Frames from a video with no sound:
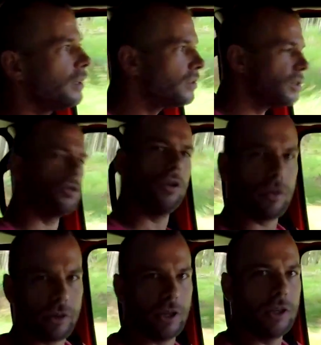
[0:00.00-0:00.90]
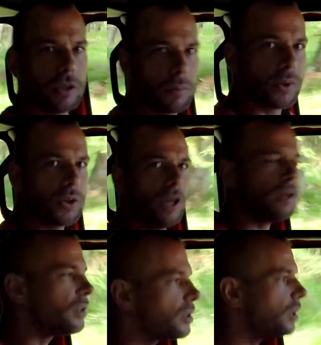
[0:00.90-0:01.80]
Just don't reheat the
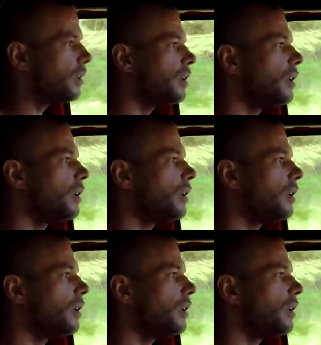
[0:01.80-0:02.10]
potatoes, huh?